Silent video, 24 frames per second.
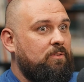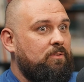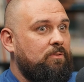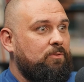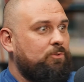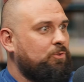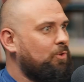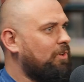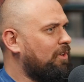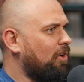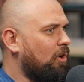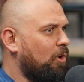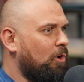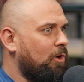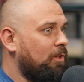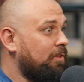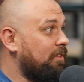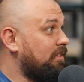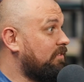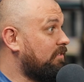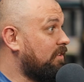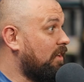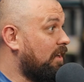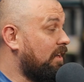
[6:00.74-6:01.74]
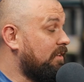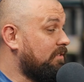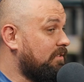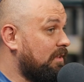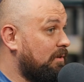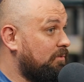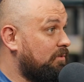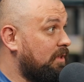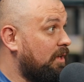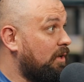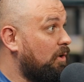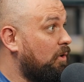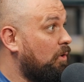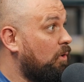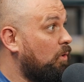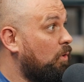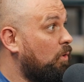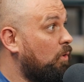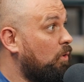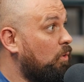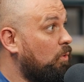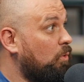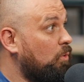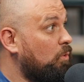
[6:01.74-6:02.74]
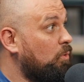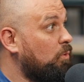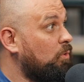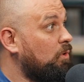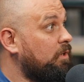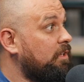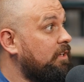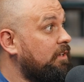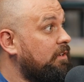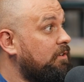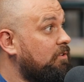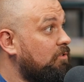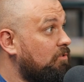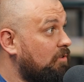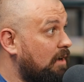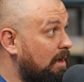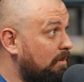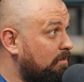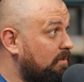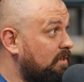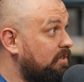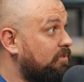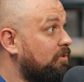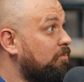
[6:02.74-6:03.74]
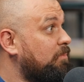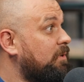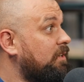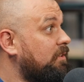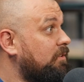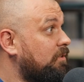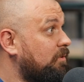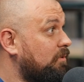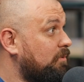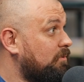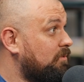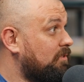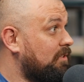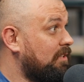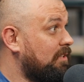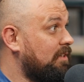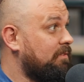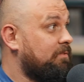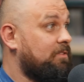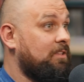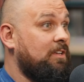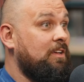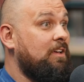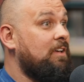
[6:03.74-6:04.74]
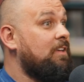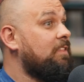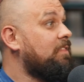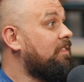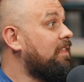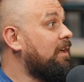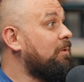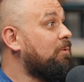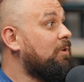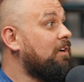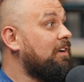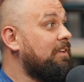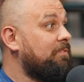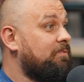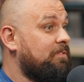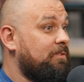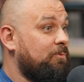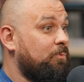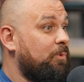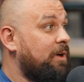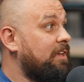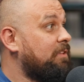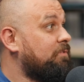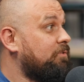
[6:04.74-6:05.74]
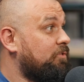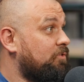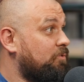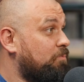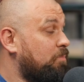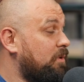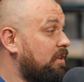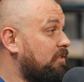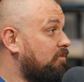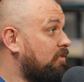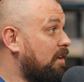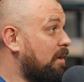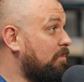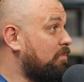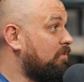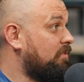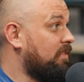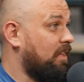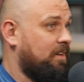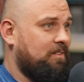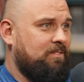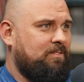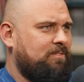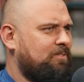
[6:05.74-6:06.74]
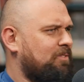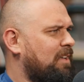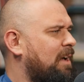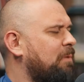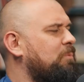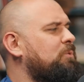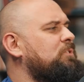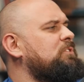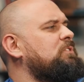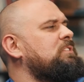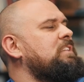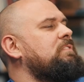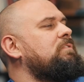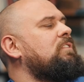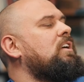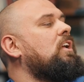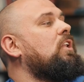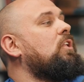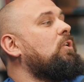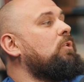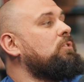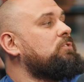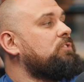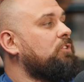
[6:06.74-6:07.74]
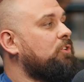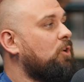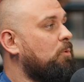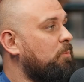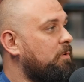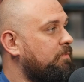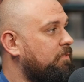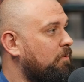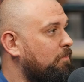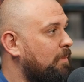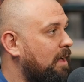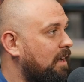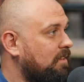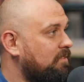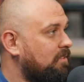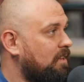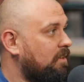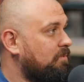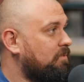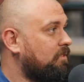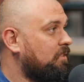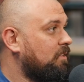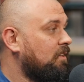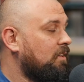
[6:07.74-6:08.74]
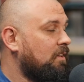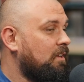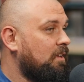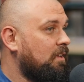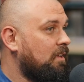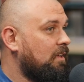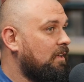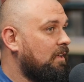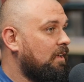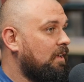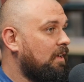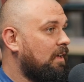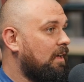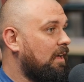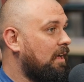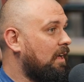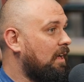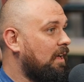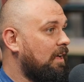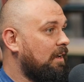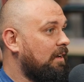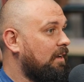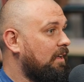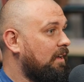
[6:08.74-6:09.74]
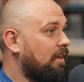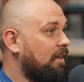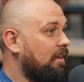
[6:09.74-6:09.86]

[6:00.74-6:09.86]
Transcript: So you had all these guys, and I was like, holy crap, these are big dudes. They were lifting weights for speed reps that I wasn't even close to coming for max effort. And